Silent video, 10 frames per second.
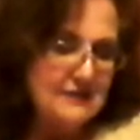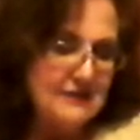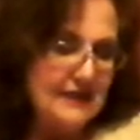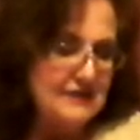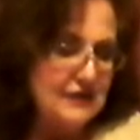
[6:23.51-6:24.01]

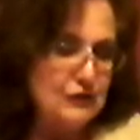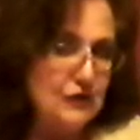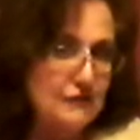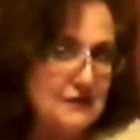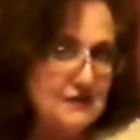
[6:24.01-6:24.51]
glancing
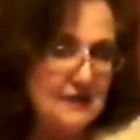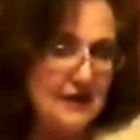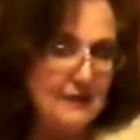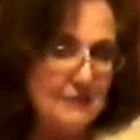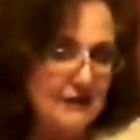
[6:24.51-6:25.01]
nervously
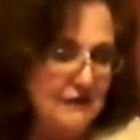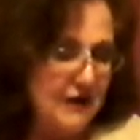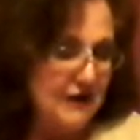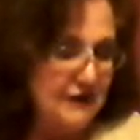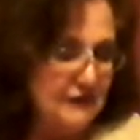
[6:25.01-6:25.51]
at my
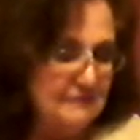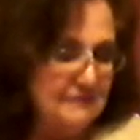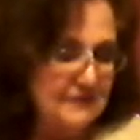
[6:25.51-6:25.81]
father.